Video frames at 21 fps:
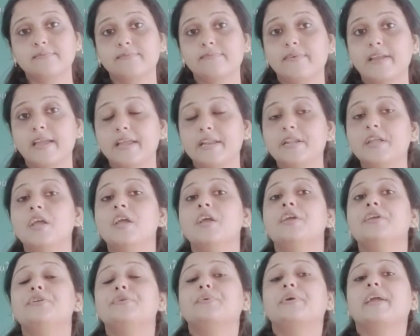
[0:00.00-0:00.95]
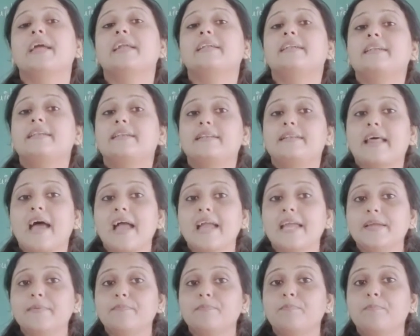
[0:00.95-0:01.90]
When you get
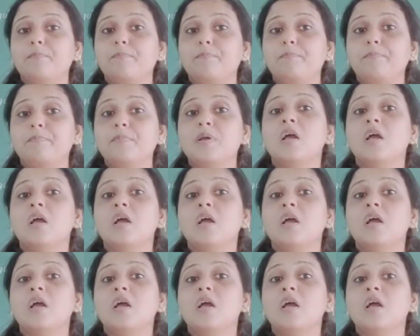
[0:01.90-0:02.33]
time,